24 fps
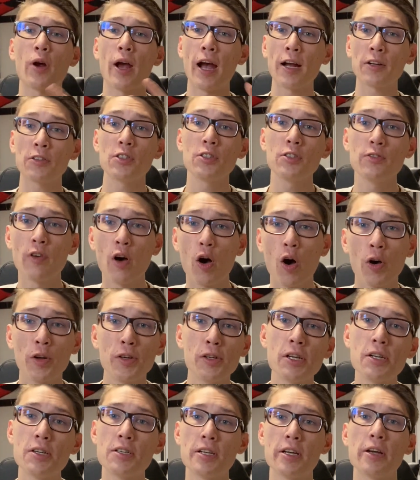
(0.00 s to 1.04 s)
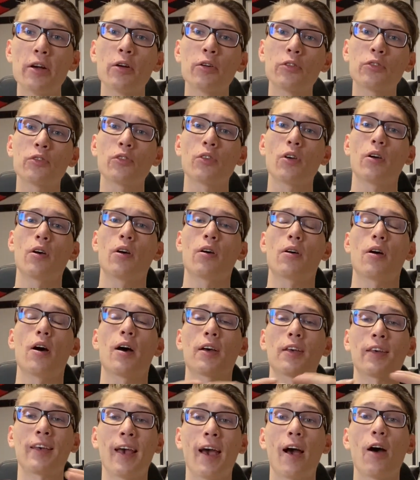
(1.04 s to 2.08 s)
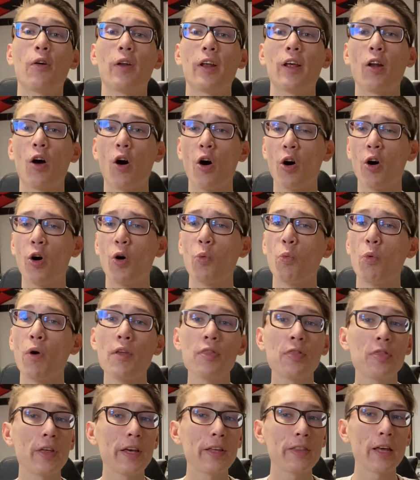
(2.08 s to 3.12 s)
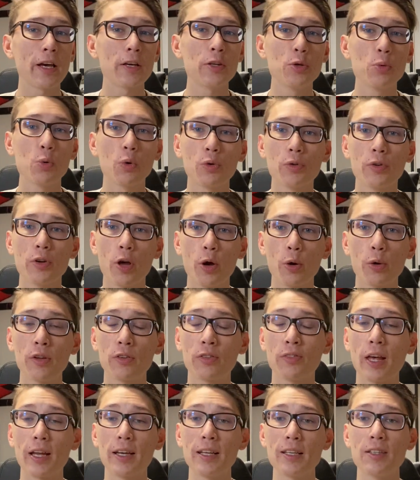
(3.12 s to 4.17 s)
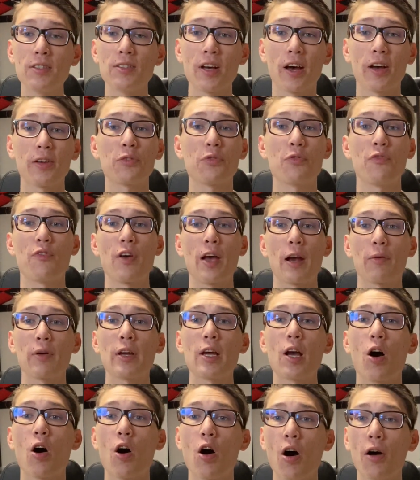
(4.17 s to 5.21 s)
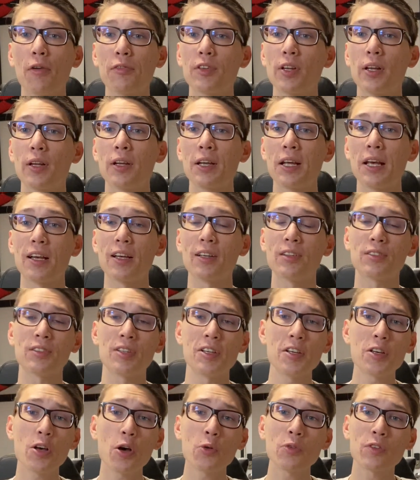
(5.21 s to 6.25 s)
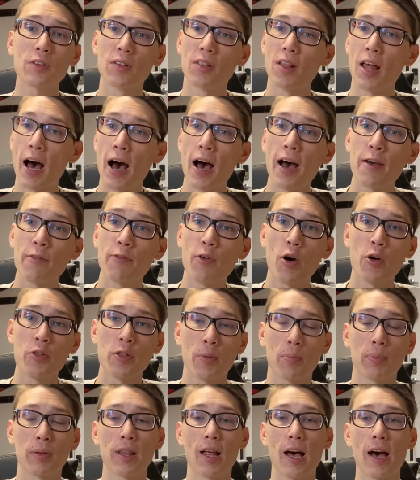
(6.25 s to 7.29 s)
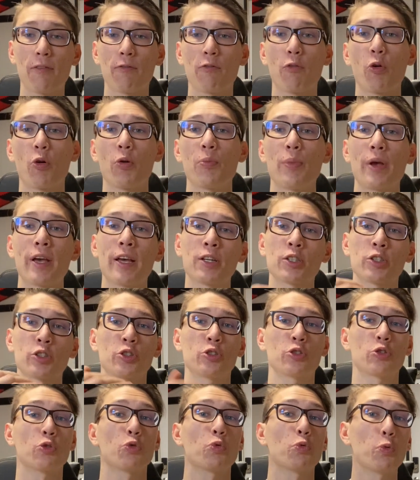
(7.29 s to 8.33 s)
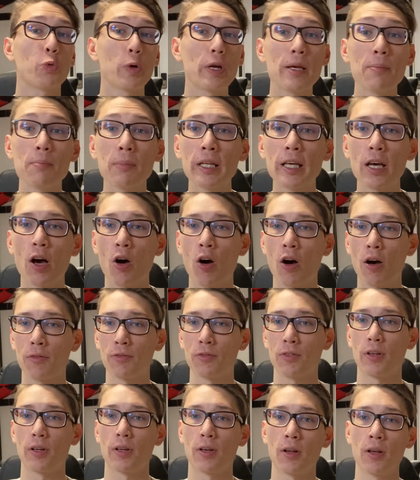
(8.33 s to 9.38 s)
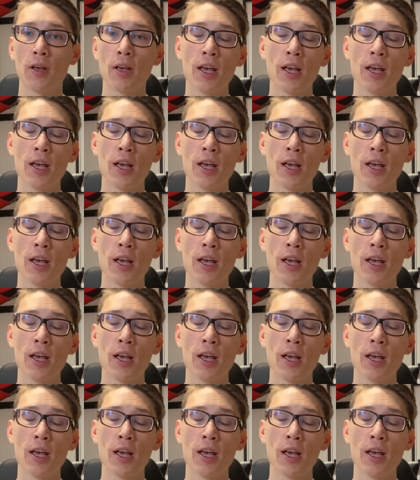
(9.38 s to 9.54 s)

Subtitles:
active on Nadir's account at all, one thing that you will notice that he does very often is he goes live on the platform extremely often.